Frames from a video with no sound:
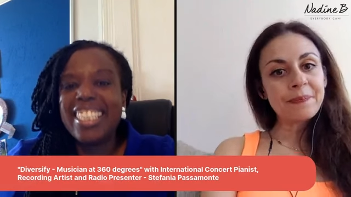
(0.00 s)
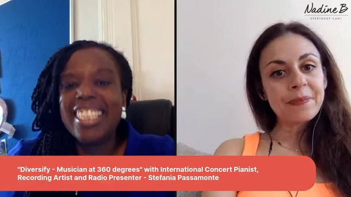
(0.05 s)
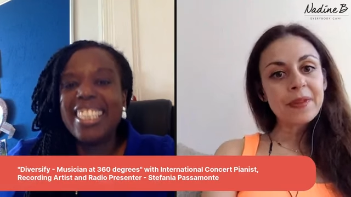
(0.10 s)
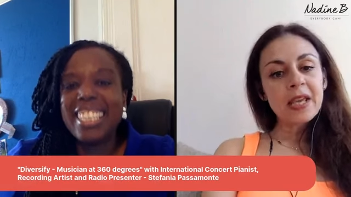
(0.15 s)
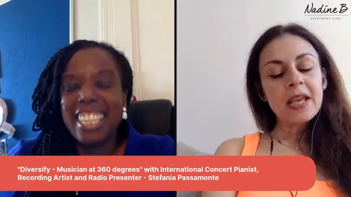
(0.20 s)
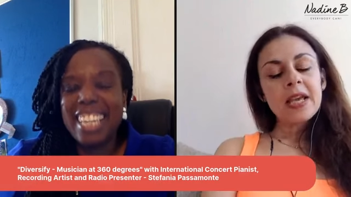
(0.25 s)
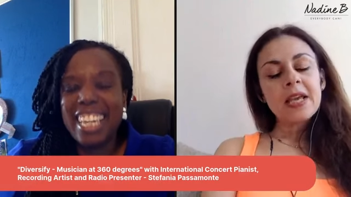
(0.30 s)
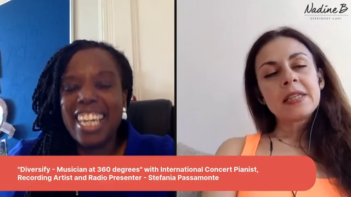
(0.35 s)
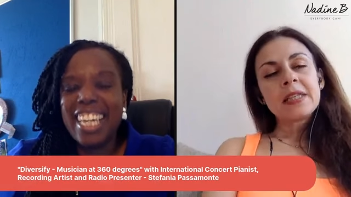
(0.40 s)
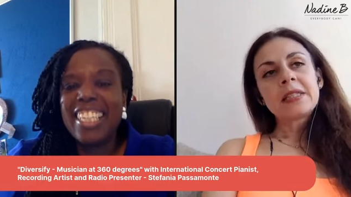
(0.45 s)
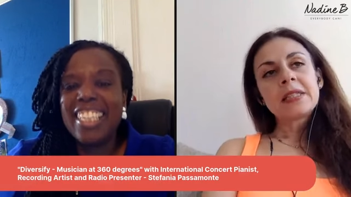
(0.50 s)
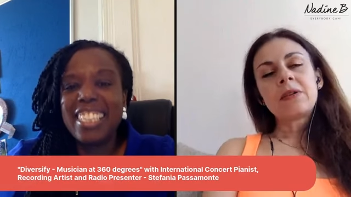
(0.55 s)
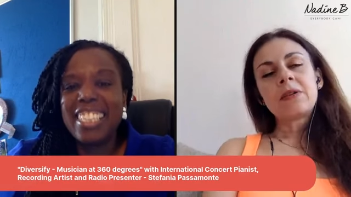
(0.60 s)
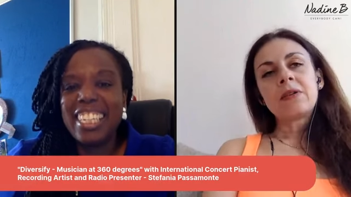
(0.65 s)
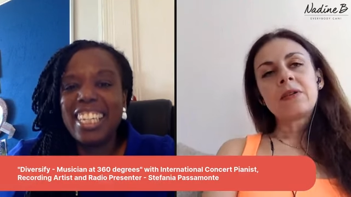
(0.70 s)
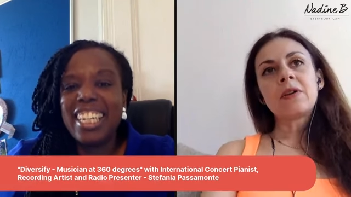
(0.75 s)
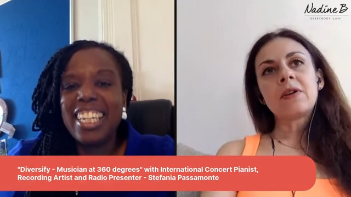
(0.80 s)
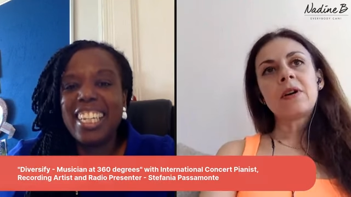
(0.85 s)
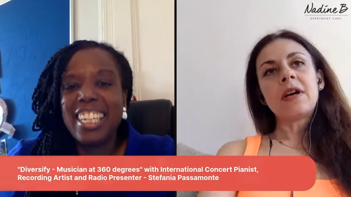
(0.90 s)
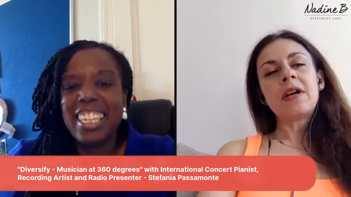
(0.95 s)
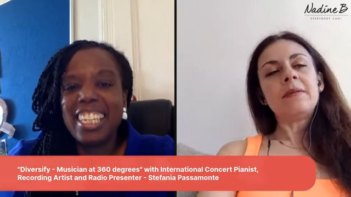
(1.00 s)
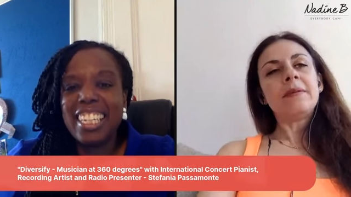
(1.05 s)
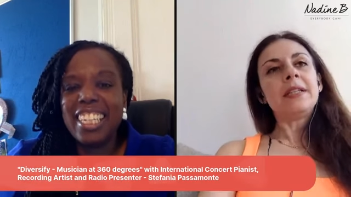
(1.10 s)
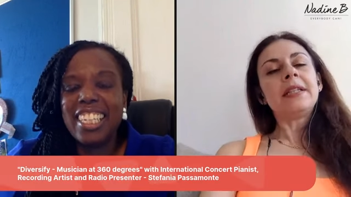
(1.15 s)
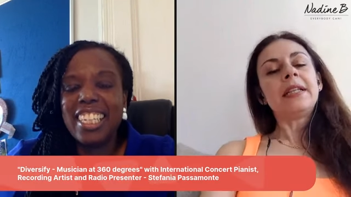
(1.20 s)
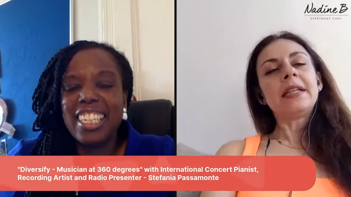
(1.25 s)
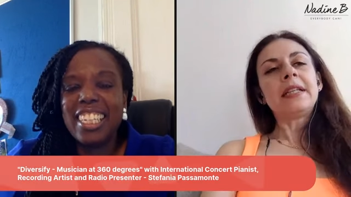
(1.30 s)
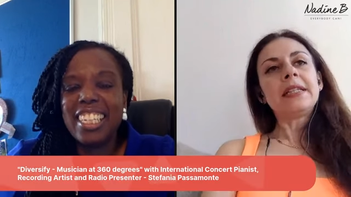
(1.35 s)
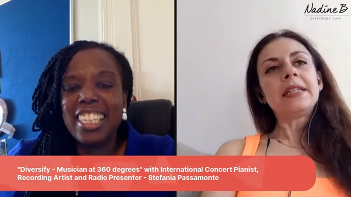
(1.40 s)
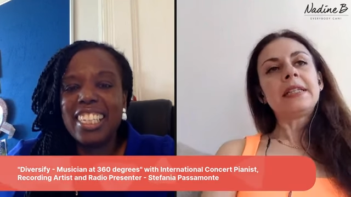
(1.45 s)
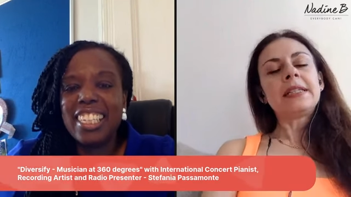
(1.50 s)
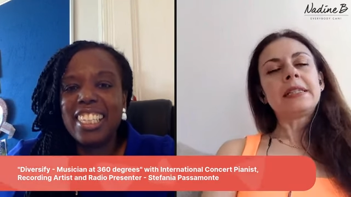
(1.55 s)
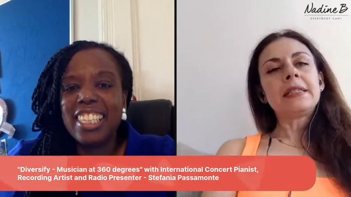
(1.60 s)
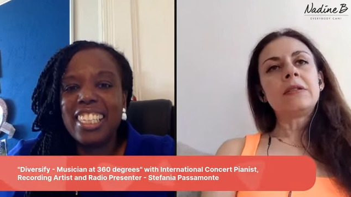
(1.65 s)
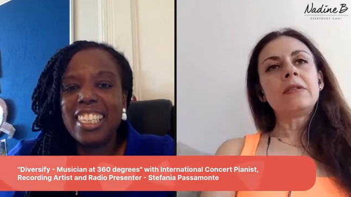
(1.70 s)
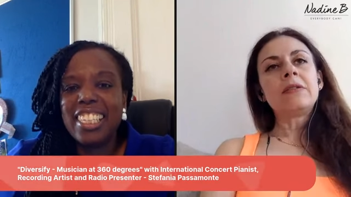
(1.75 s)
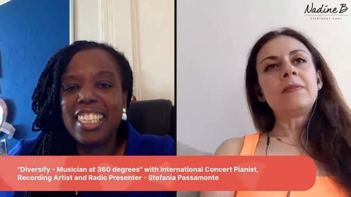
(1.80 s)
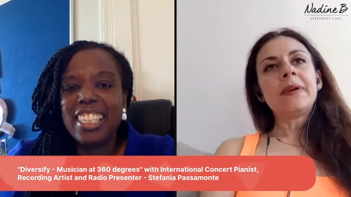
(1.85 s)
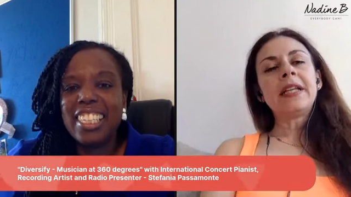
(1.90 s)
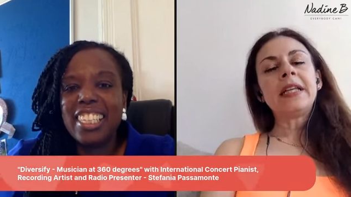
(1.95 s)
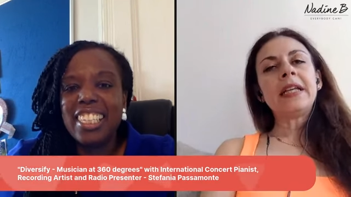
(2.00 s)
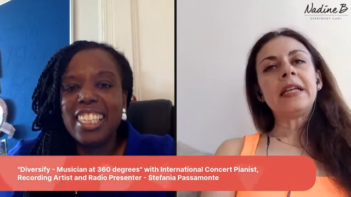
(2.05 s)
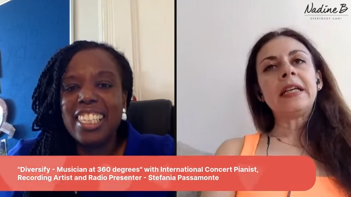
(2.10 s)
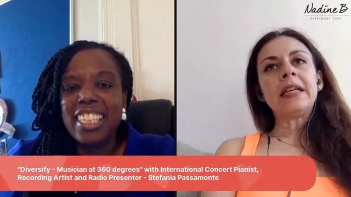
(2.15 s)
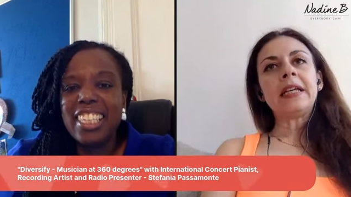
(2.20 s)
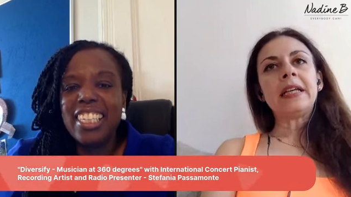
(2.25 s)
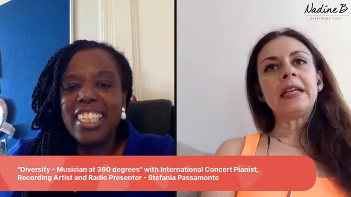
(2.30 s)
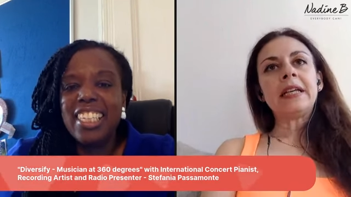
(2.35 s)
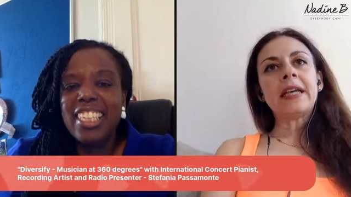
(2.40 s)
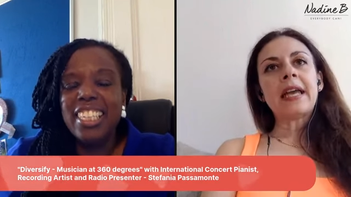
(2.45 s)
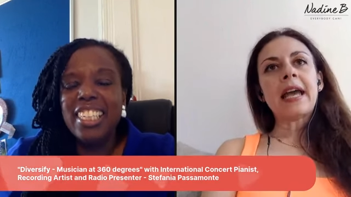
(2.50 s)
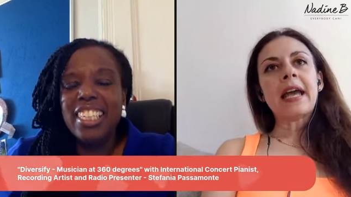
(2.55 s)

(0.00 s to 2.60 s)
Speaker 1: Yeah. So, I mean, there is so many